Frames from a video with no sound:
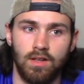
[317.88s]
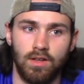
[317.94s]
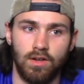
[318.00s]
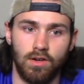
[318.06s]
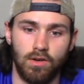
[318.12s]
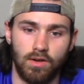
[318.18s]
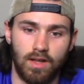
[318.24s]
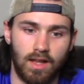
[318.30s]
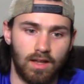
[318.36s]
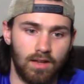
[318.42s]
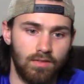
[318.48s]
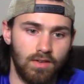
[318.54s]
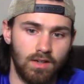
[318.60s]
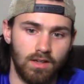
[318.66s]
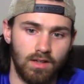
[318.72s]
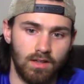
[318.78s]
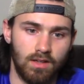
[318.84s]
know,
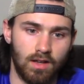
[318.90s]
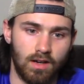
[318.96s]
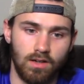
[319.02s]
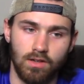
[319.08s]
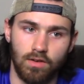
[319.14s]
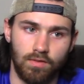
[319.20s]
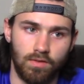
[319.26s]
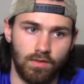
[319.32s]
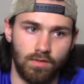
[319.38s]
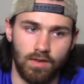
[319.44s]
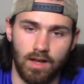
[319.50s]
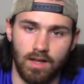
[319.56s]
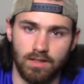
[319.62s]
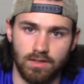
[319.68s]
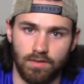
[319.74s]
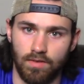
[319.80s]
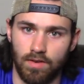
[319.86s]
KVD, I don't know if you
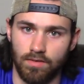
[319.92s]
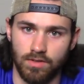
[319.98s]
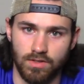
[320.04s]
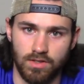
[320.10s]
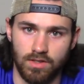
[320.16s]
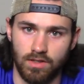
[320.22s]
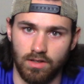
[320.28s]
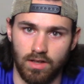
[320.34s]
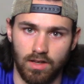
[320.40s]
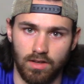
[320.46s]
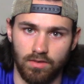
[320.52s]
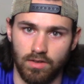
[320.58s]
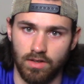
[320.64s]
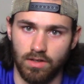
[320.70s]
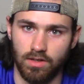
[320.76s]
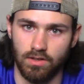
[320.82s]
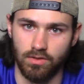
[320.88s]
guys have ever seen
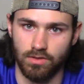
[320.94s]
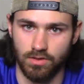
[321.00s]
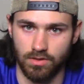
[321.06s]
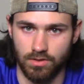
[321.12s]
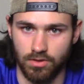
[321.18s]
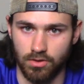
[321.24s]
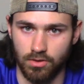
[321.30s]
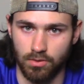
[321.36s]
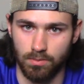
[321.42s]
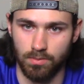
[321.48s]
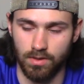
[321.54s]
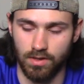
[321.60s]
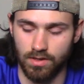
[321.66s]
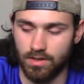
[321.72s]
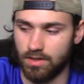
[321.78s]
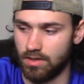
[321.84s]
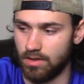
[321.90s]
KVD use a tube,
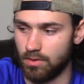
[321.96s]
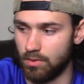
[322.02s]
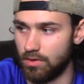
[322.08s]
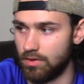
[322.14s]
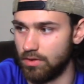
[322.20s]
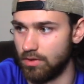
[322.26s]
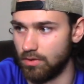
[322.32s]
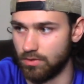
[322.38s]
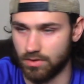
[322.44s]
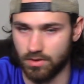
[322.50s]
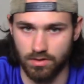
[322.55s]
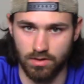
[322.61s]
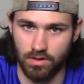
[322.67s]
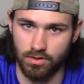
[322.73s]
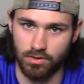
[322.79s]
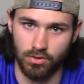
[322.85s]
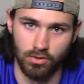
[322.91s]
but he
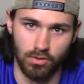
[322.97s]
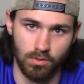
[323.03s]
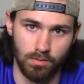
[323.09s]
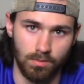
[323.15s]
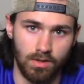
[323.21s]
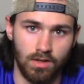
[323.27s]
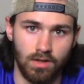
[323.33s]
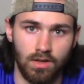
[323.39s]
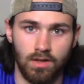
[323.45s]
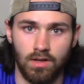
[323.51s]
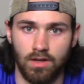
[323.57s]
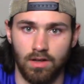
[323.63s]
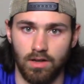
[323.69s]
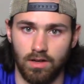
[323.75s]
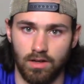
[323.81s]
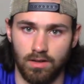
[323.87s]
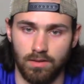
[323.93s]
uses the tube
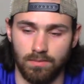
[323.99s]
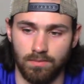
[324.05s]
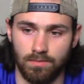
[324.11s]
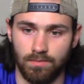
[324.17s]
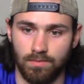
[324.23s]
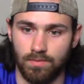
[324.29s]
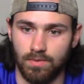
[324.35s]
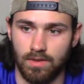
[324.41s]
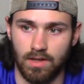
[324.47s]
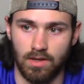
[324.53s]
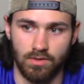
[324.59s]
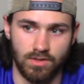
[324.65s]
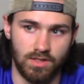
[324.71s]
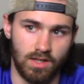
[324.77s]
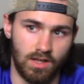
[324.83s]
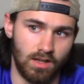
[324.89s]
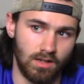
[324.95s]

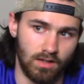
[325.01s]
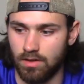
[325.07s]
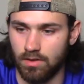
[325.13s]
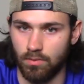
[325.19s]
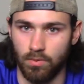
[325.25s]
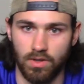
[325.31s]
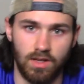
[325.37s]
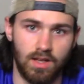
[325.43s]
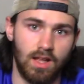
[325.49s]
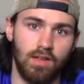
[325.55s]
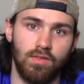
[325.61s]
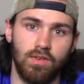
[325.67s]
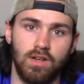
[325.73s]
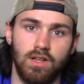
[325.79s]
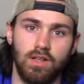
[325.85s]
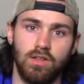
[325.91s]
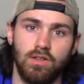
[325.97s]
outstanding. When
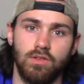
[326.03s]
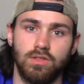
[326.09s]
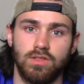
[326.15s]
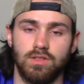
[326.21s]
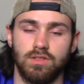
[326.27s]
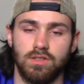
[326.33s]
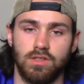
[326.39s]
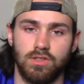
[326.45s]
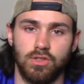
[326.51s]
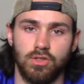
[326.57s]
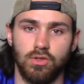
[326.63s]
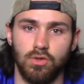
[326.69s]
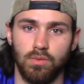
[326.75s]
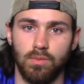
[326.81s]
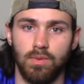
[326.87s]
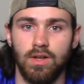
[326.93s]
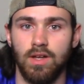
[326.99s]
KVD uses the
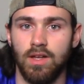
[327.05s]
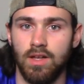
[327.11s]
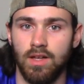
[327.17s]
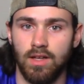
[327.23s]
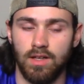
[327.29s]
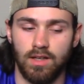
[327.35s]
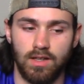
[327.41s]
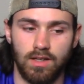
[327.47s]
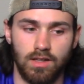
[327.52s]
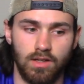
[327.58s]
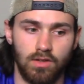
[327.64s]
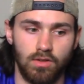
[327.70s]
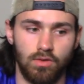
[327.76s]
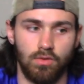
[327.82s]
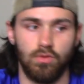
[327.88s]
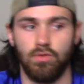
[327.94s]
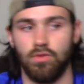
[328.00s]
tube,
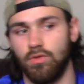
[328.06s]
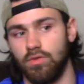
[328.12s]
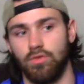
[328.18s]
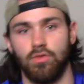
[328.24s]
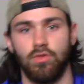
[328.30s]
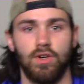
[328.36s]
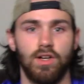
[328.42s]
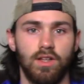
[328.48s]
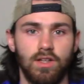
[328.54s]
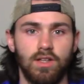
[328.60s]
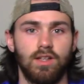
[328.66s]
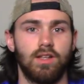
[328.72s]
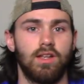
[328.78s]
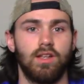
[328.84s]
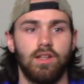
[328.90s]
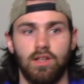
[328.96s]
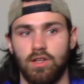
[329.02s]
he
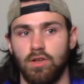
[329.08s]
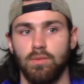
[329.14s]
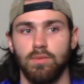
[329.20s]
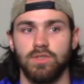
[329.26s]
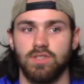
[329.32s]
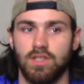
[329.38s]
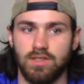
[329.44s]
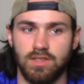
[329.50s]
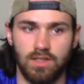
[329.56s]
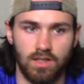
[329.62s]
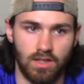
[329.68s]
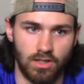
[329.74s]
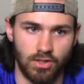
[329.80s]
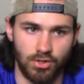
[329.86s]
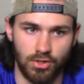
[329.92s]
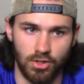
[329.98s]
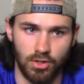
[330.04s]
almost does it
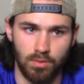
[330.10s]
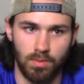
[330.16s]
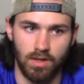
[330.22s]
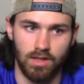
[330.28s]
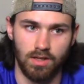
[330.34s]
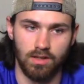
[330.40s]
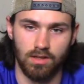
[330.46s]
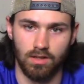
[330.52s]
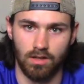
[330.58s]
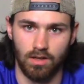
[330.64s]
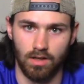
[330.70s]
like a jerk bait.